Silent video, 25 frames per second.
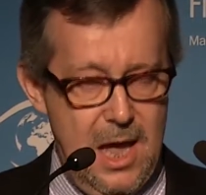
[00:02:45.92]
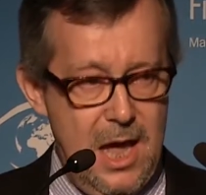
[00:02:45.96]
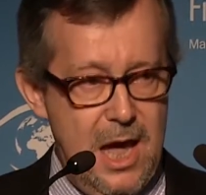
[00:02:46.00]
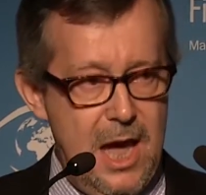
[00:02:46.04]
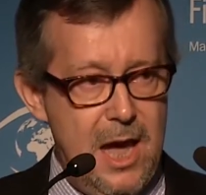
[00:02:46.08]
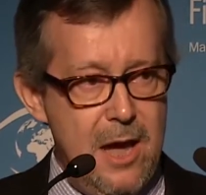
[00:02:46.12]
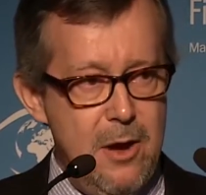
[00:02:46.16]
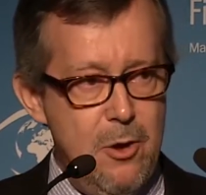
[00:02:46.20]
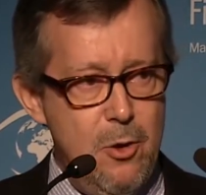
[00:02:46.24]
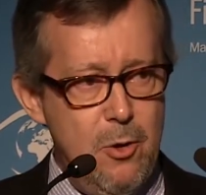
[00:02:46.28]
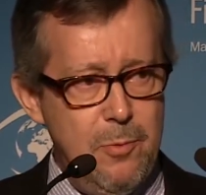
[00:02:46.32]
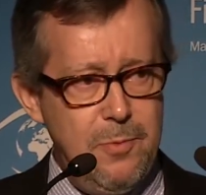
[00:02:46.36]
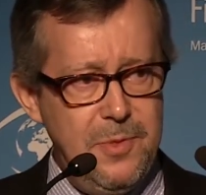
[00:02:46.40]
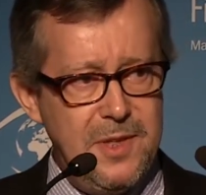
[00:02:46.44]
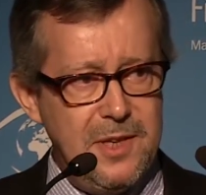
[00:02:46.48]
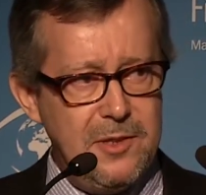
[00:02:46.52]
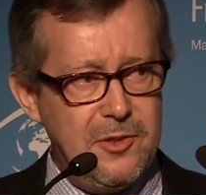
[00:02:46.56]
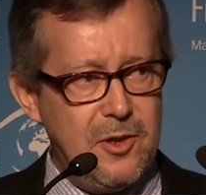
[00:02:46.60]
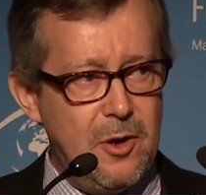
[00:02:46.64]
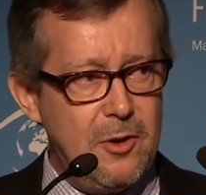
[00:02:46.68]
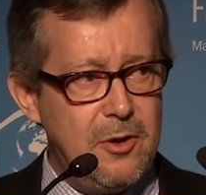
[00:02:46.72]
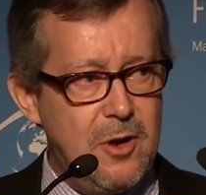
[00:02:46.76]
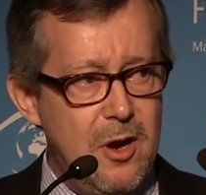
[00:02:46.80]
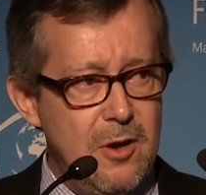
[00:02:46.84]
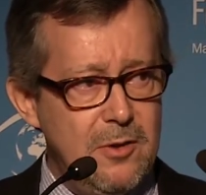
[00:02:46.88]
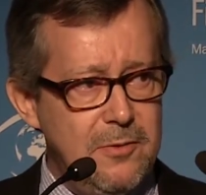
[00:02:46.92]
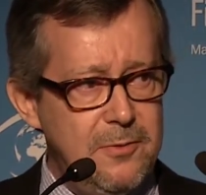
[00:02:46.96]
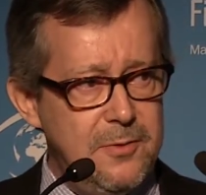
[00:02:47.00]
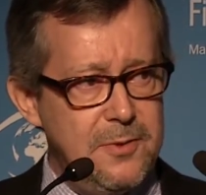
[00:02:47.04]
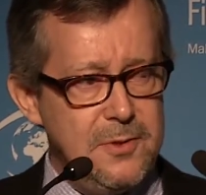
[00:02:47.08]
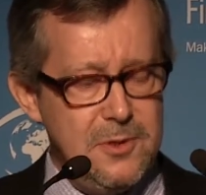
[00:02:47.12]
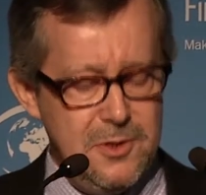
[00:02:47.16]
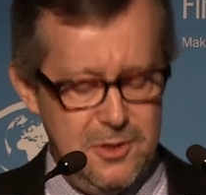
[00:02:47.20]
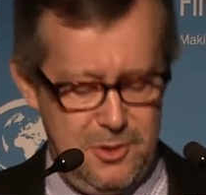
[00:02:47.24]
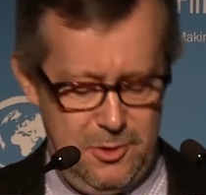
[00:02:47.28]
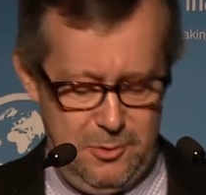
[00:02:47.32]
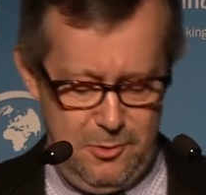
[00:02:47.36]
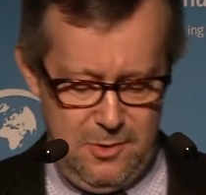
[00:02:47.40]
I hope that our
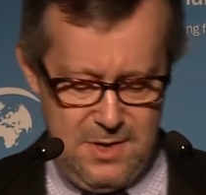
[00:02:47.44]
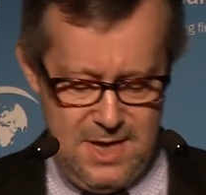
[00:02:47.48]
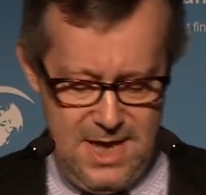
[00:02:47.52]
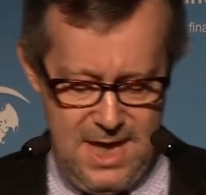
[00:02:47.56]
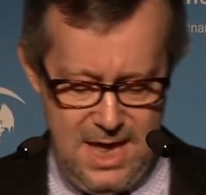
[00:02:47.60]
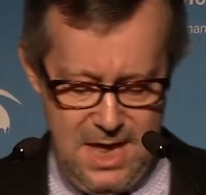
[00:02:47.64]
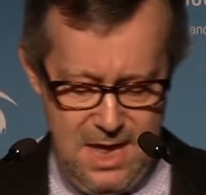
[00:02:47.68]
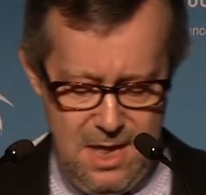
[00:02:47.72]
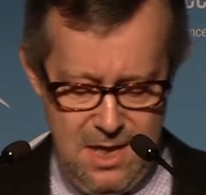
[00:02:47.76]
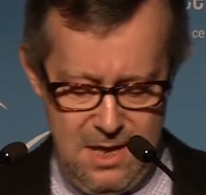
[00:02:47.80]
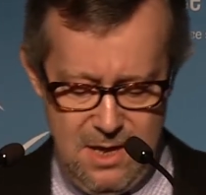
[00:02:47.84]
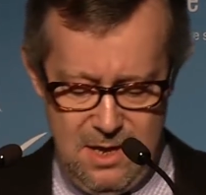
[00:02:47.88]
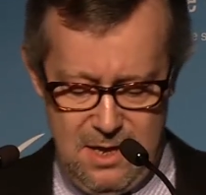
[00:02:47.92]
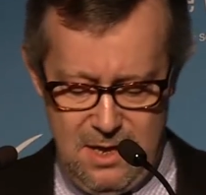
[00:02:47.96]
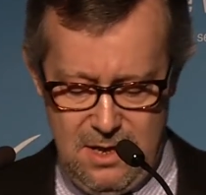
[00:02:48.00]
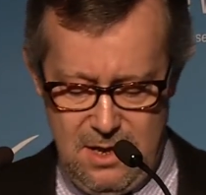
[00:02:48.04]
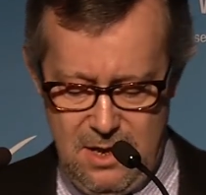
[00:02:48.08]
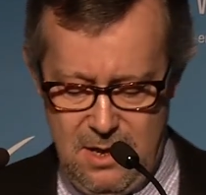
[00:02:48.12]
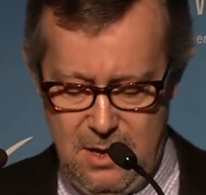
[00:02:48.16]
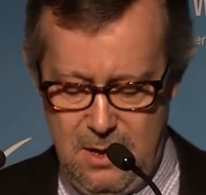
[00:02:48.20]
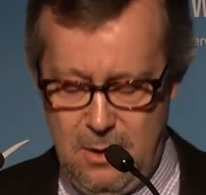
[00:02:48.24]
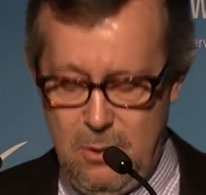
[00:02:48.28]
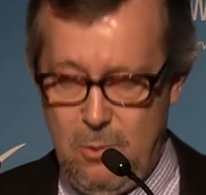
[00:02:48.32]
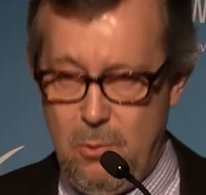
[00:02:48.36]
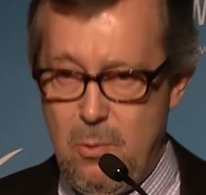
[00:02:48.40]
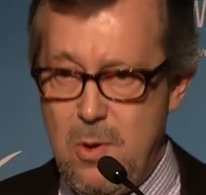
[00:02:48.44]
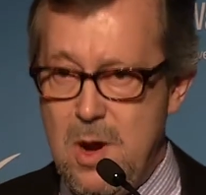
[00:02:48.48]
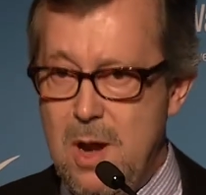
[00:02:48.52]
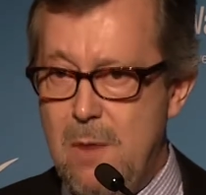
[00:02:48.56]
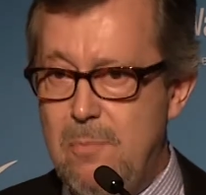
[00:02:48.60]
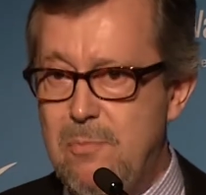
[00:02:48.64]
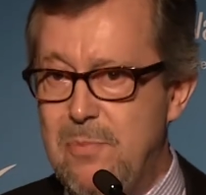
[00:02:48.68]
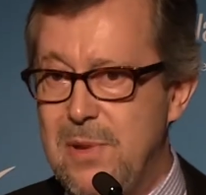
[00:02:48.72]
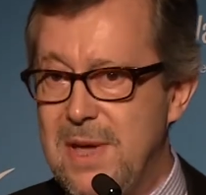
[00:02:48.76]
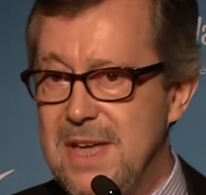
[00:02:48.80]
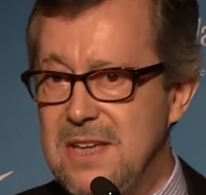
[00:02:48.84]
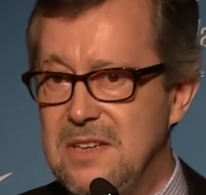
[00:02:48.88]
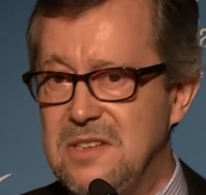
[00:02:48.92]
conference today will
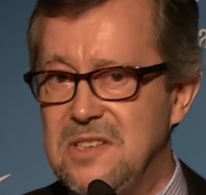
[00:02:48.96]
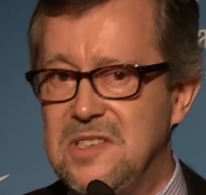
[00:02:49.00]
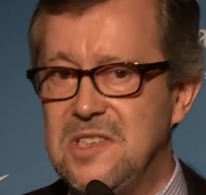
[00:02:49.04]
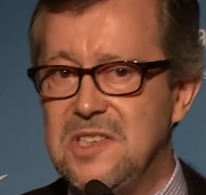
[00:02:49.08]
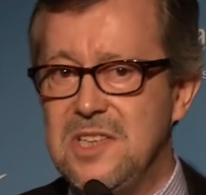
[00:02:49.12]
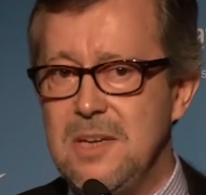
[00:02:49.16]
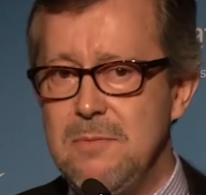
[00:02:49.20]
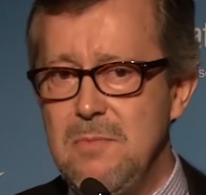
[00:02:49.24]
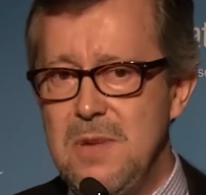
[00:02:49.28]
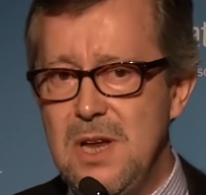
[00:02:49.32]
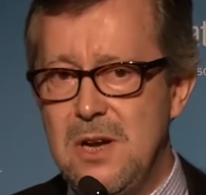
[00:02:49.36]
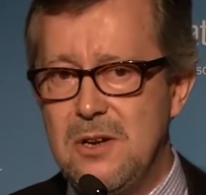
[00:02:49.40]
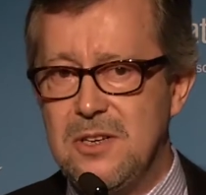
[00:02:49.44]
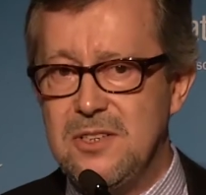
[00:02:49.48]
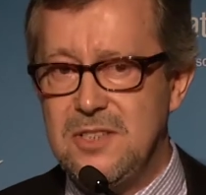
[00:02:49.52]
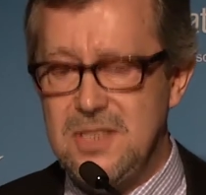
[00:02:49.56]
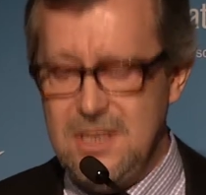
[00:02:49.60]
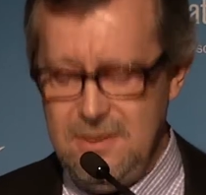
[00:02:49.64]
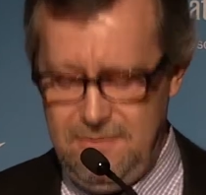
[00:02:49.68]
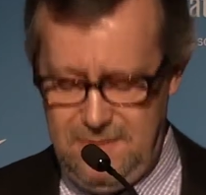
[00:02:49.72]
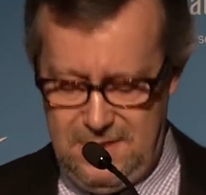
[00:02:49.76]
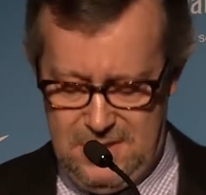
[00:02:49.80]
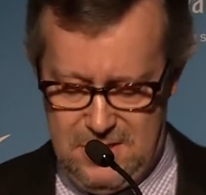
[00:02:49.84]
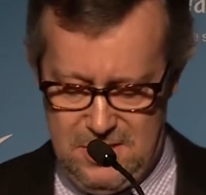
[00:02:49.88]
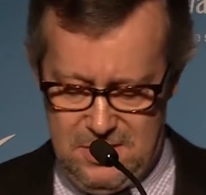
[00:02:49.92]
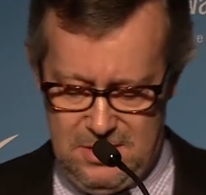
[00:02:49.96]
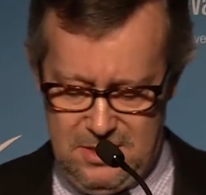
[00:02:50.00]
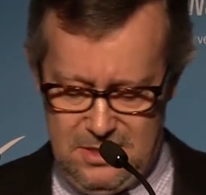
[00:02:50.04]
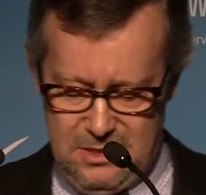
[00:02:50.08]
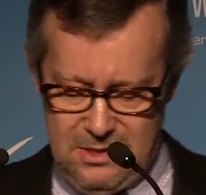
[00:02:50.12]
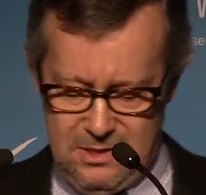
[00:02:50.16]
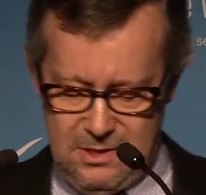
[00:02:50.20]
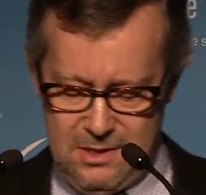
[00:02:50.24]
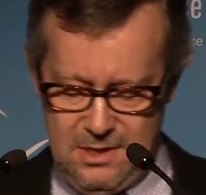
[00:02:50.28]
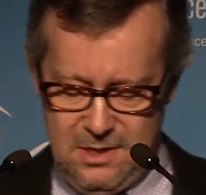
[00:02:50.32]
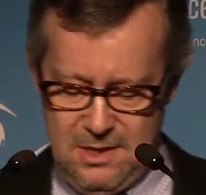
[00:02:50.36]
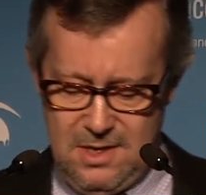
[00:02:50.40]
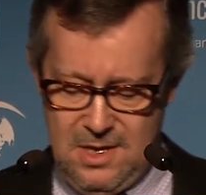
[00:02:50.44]
pay similar
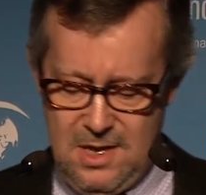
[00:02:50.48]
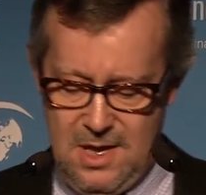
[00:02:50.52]
dividends